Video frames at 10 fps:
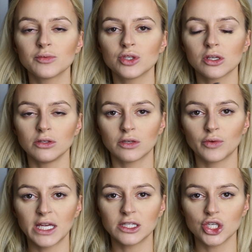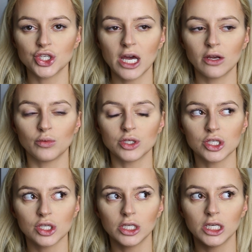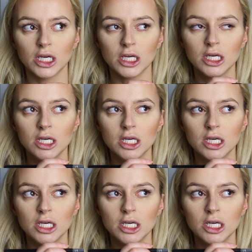which is going to create the shadow, which is going to